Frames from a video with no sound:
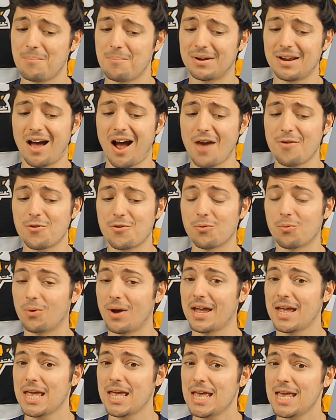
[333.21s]
But either
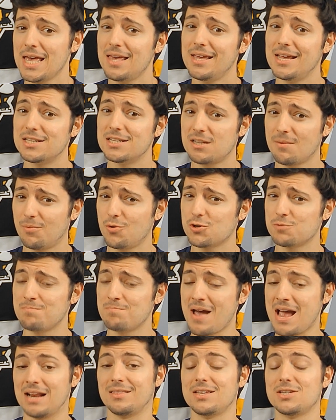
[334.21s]
way, he's someone who's
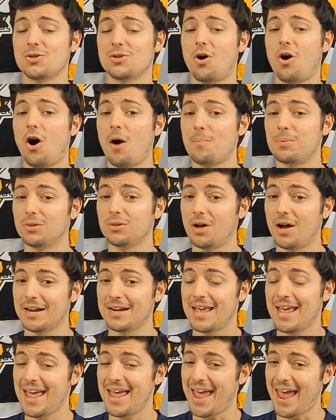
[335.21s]
manning the top
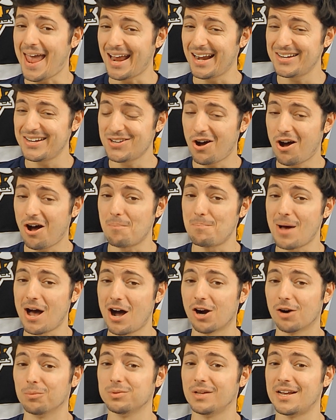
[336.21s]
line and top
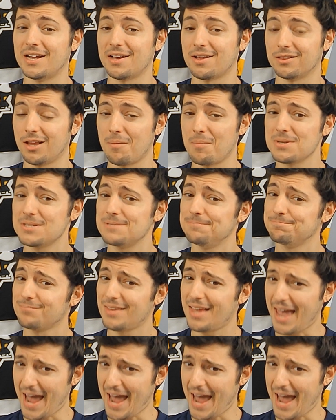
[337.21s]
power play in Columbus.